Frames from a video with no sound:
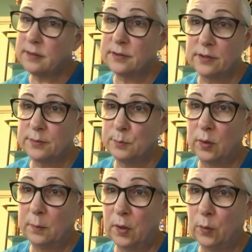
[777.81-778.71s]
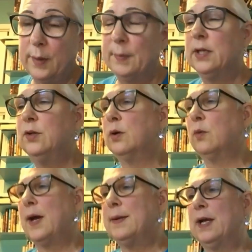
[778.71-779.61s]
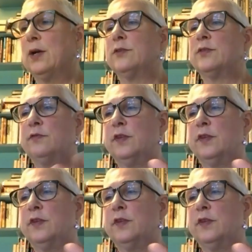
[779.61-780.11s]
because there's more and more women who are winemakers